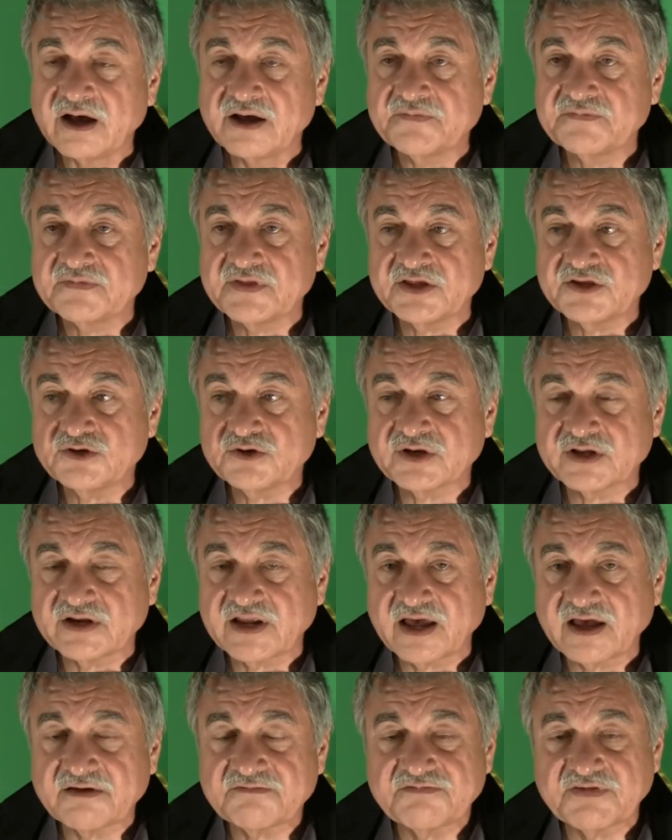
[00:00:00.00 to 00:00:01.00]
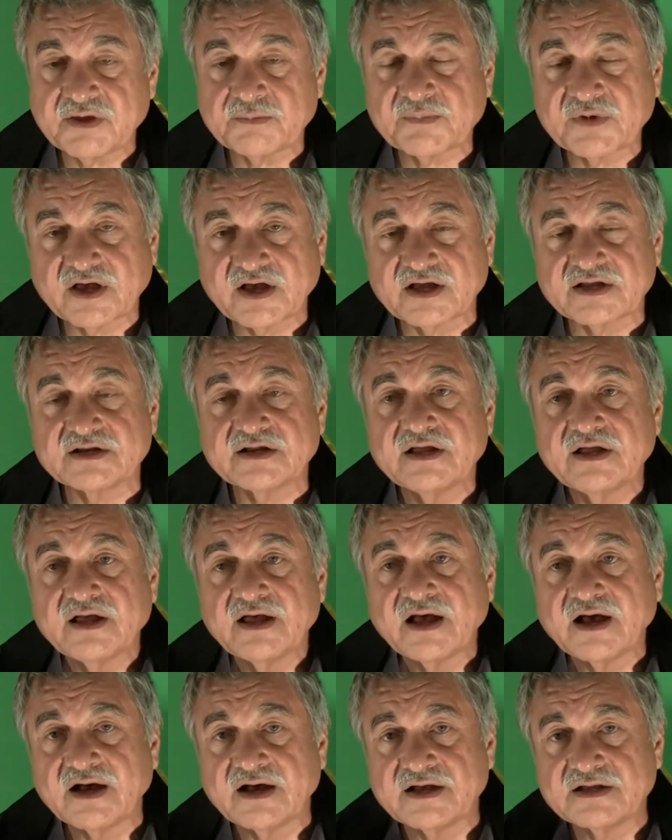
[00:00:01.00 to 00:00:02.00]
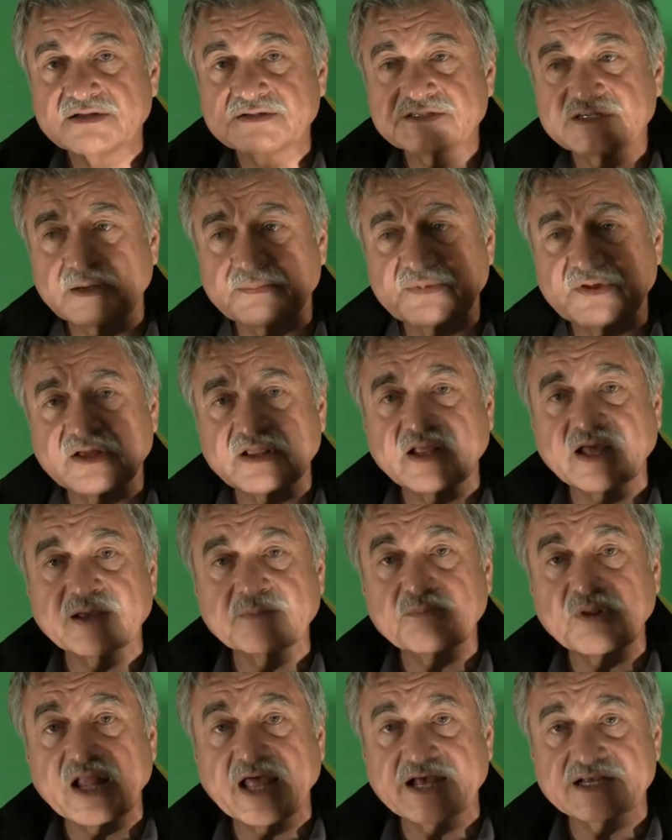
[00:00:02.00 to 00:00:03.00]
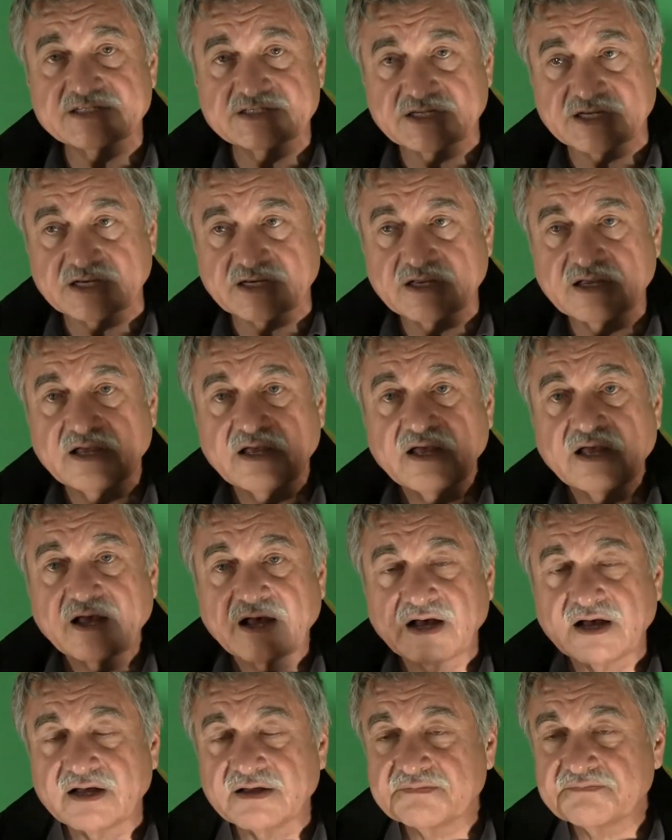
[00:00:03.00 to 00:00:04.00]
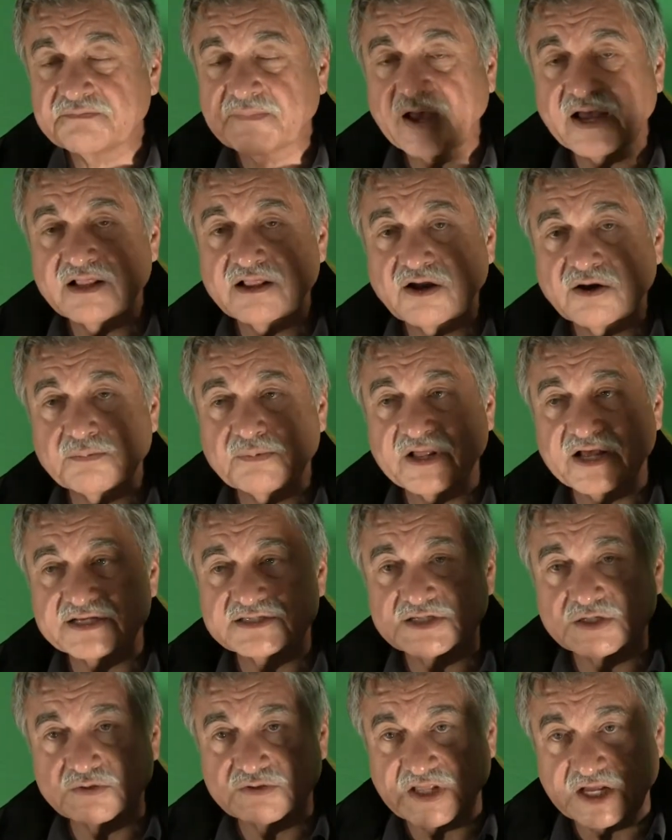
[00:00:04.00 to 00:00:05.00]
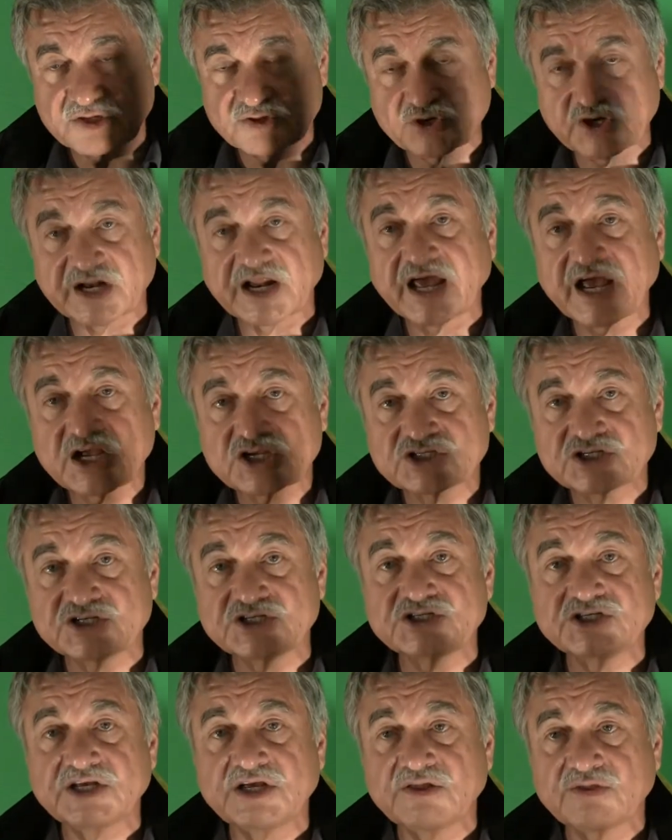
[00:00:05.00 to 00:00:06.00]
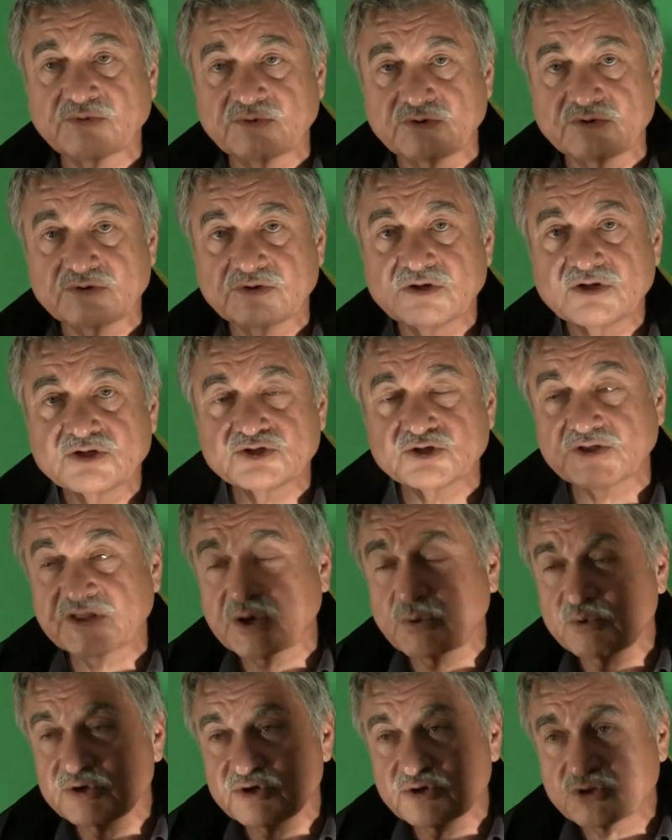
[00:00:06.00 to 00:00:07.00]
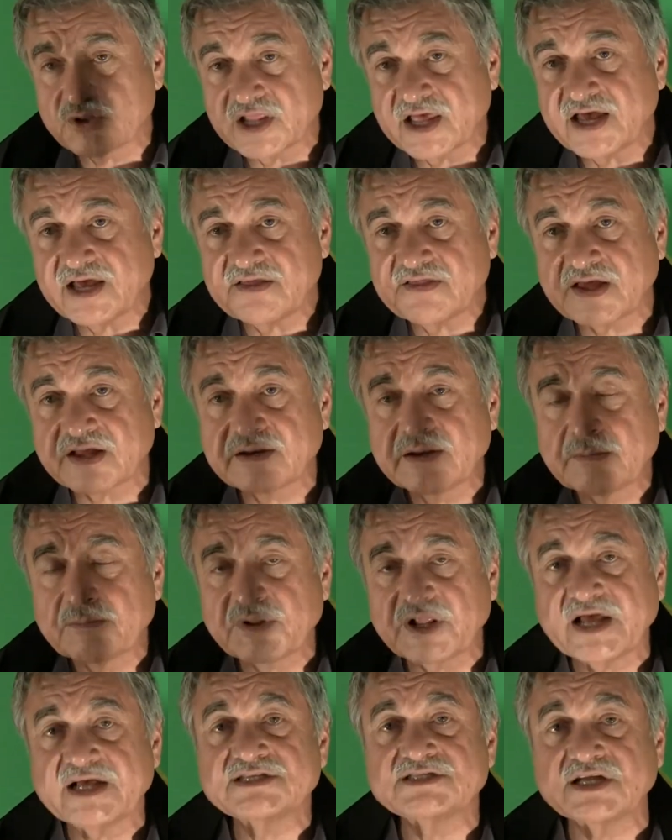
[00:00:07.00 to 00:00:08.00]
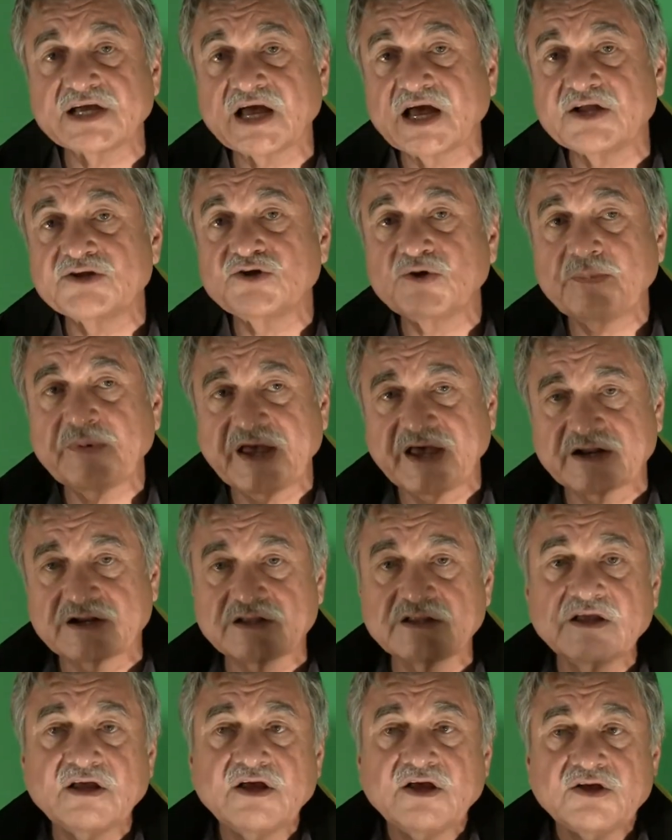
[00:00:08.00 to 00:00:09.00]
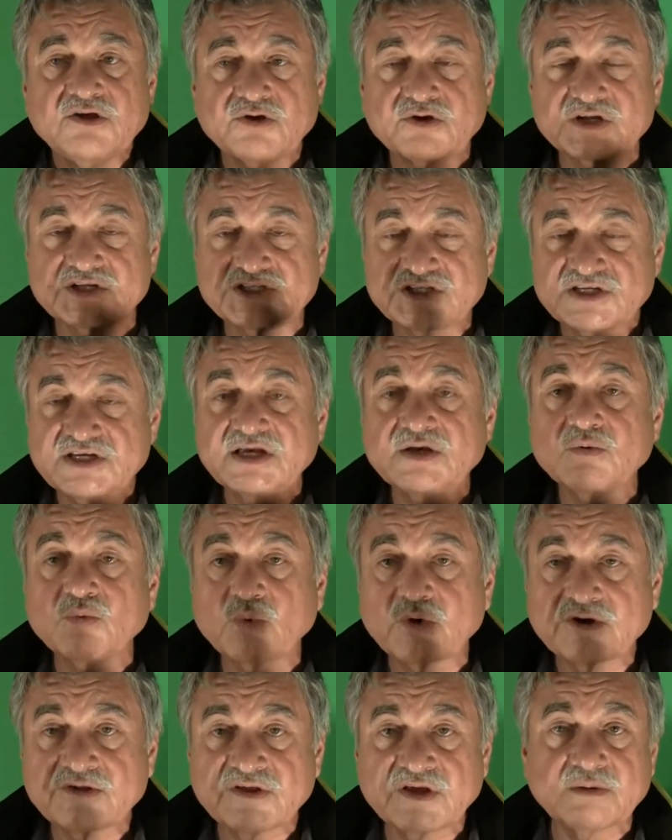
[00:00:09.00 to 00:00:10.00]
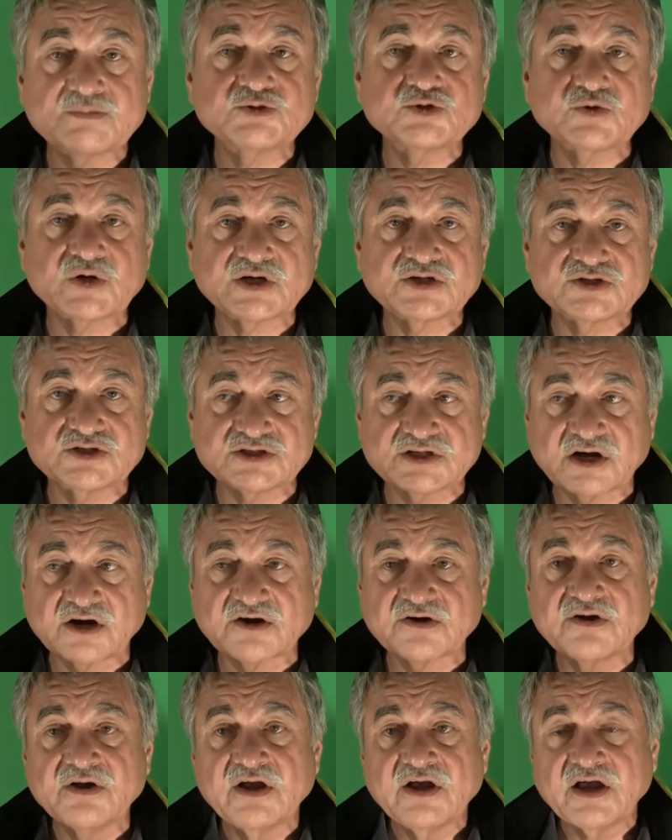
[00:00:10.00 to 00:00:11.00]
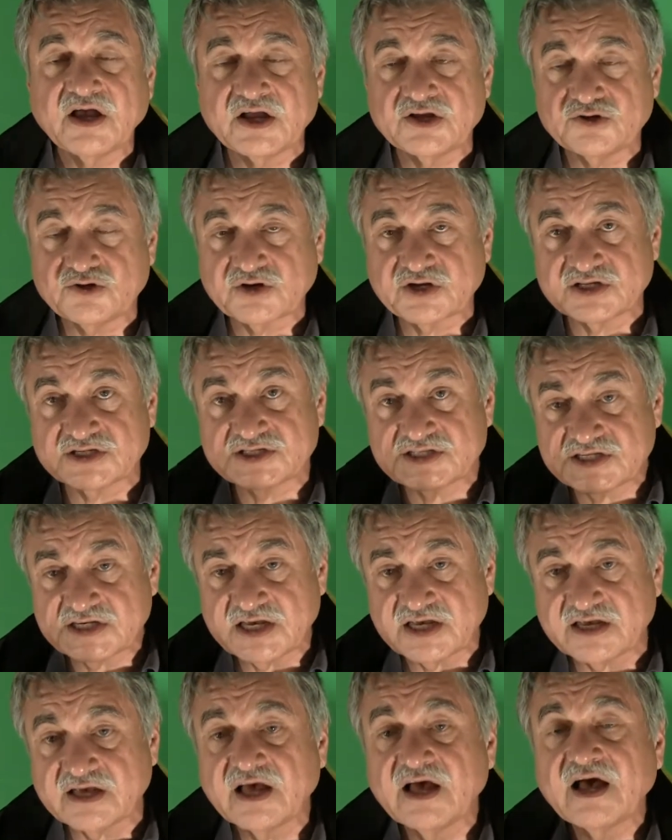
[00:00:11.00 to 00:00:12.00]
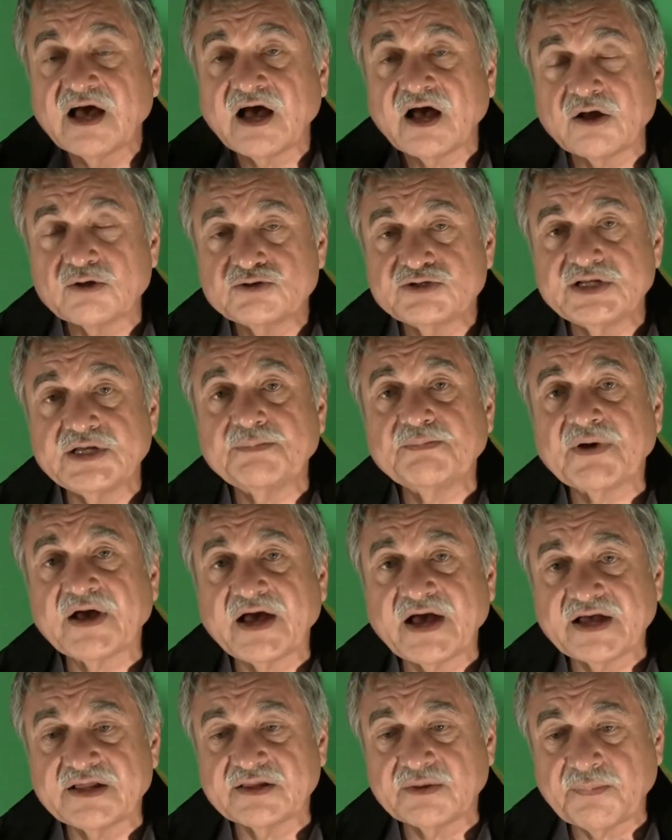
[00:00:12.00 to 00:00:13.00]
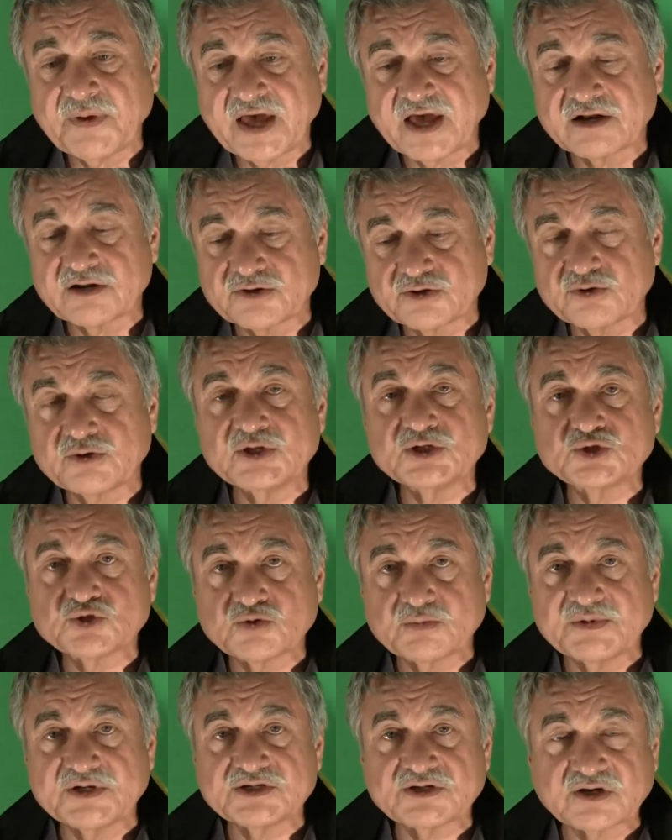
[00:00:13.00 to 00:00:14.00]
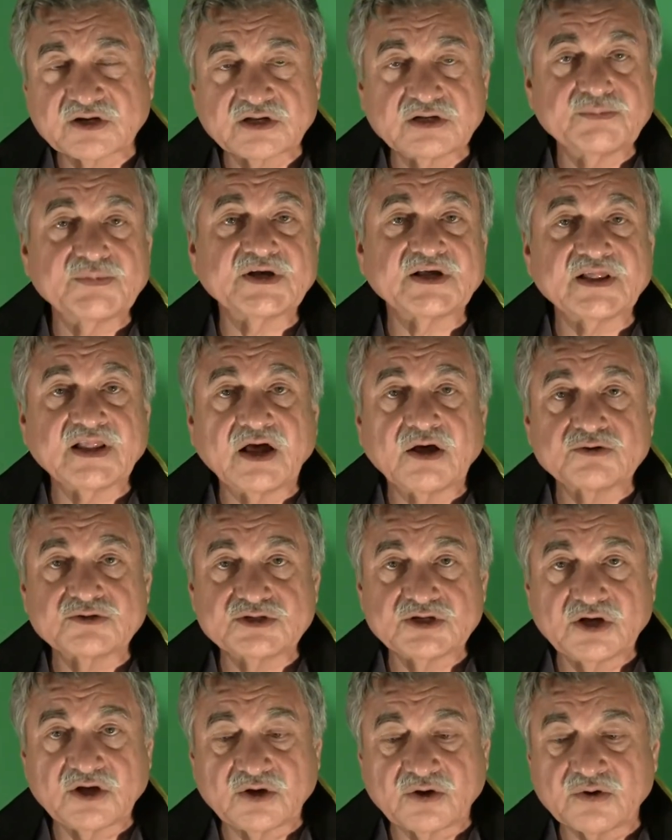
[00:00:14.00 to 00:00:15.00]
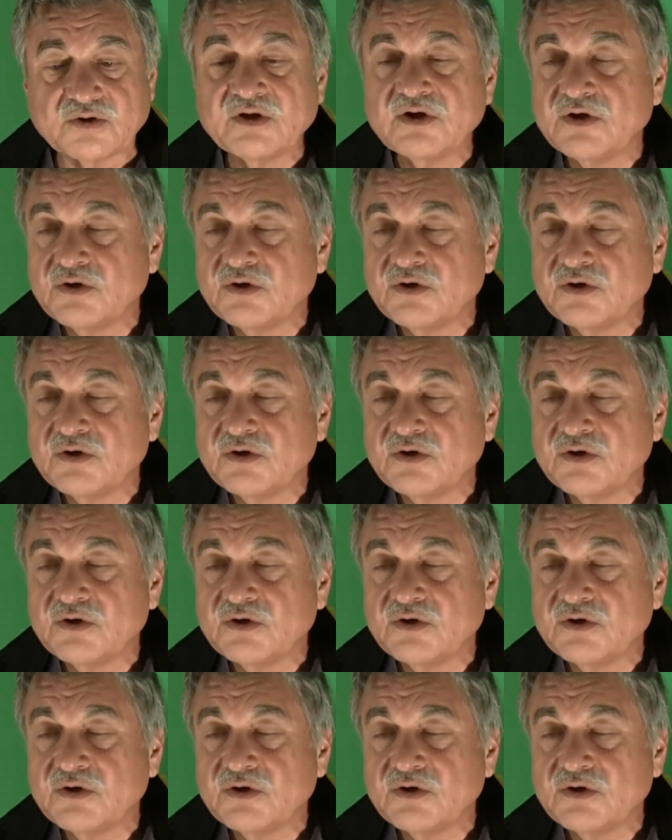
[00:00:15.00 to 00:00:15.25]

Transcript: then you can have them cut something like plastic, mylar plastic that you can actually see through, so that when you lay that plastic on your panel, you can see where the obstructions are and you can see how deep behind the panel your instruments are going to be allowed to go.